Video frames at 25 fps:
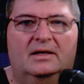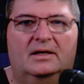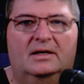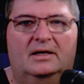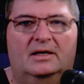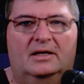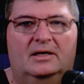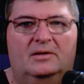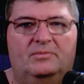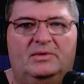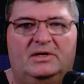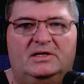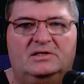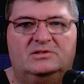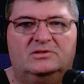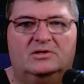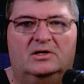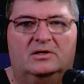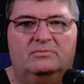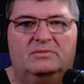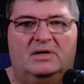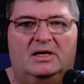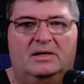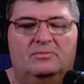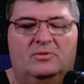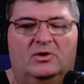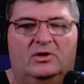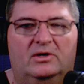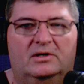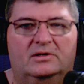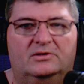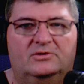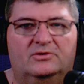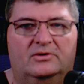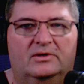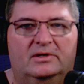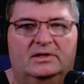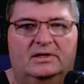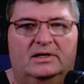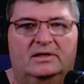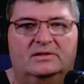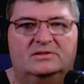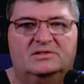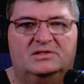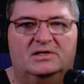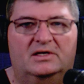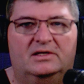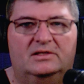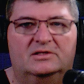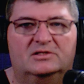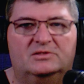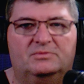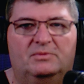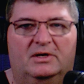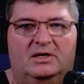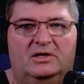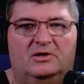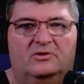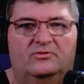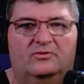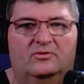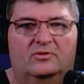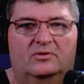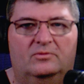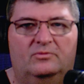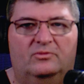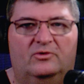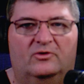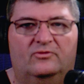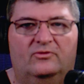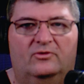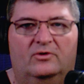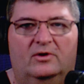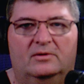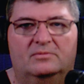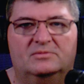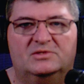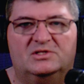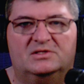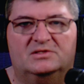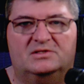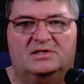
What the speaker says: And based on my monitoring, I'd say this microphone performs as